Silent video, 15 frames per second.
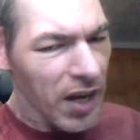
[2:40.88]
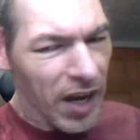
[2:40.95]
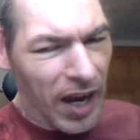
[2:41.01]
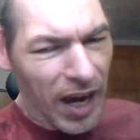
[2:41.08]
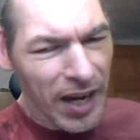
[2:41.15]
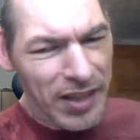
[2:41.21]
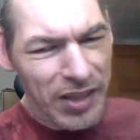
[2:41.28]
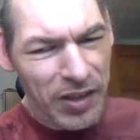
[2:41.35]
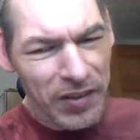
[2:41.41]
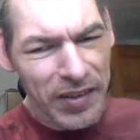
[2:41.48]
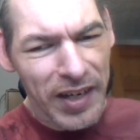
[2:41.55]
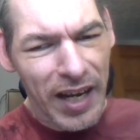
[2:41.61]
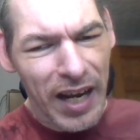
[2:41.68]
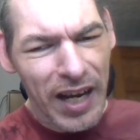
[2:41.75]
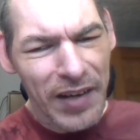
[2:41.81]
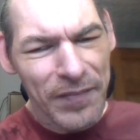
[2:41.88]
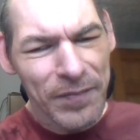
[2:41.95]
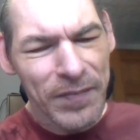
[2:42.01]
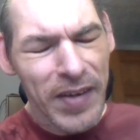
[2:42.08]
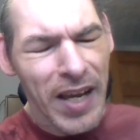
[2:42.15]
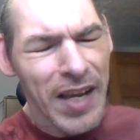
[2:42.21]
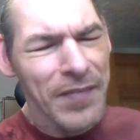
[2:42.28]
I don't have
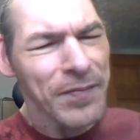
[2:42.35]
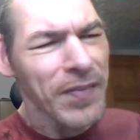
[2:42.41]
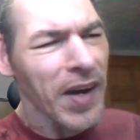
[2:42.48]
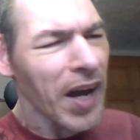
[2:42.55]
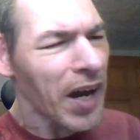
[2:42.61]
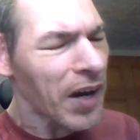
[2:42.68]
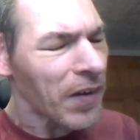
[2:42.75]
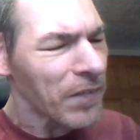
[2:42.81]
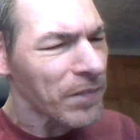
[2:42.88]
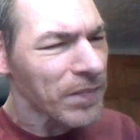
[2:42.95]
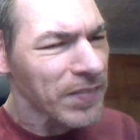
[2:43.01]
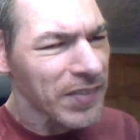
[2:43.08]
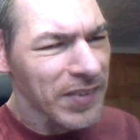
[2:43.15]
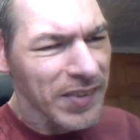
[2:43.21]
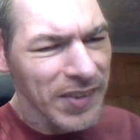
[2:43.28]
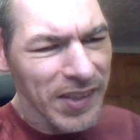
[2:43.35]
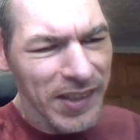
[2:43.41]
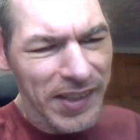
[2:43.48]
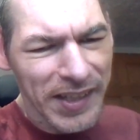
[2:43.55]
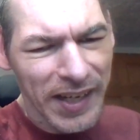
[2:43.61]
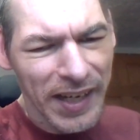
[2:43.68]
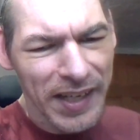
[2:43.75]
PayPal, the
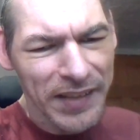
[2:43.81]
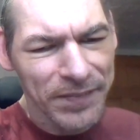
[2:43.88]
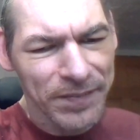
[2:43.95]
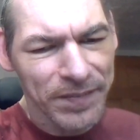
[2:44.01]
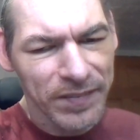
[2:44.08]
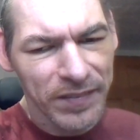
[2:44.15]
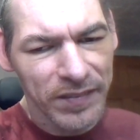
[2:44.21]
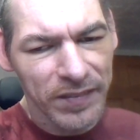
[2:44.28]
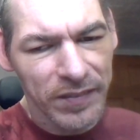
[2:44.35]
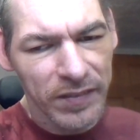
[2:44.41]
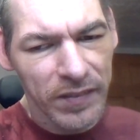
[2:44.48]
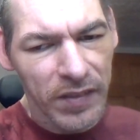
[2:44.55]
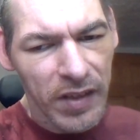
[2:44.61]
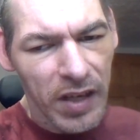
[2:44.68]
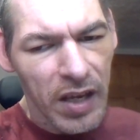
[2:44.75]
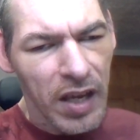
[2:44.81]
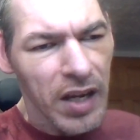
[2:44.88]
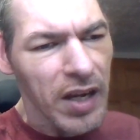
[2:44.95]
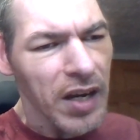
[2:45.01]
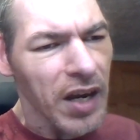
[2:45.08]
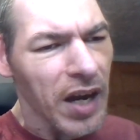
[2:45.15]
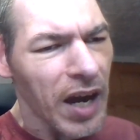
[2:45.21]
guy.
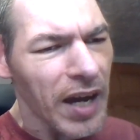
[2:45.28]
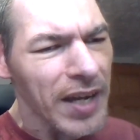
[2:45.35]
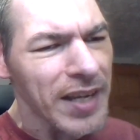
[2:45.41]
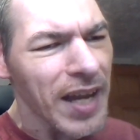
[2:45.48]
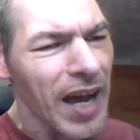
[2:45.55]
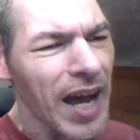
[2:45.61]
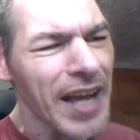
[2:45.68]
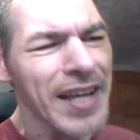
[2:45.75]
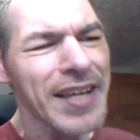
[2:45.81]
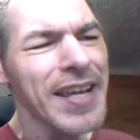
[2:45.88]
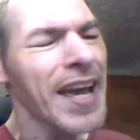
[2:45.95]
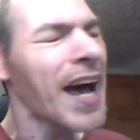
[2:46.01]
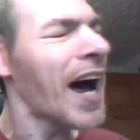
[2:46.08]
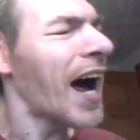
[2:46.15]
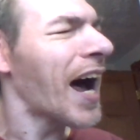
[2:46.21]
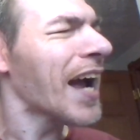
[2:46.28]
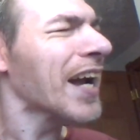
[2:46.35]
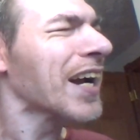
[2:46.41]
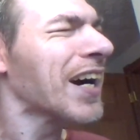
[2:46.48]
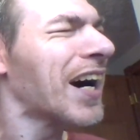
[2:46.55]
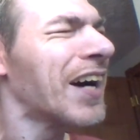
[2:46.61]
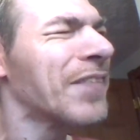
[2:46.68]
I
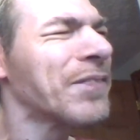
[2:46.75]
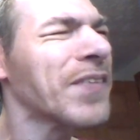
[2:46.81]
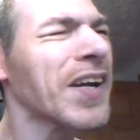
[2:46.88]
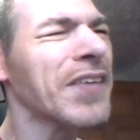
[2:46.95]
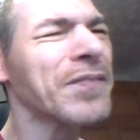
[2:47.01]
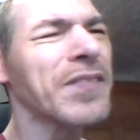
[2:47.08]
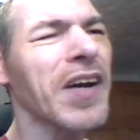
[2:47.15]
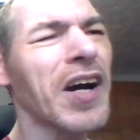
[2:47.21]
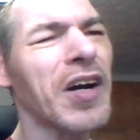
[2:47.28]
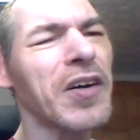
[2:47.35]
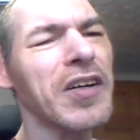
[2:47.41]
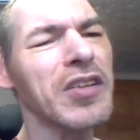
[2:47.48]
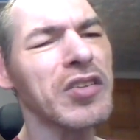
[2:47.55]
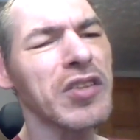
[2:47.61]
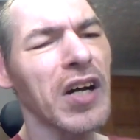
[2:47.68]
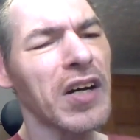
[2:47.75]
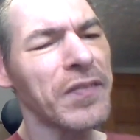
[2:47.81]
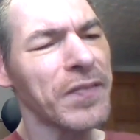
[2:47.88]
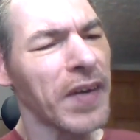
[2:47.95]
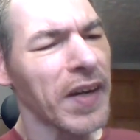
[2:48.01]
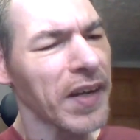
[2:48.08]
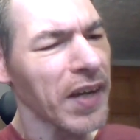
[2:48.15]
got PayPal, it's on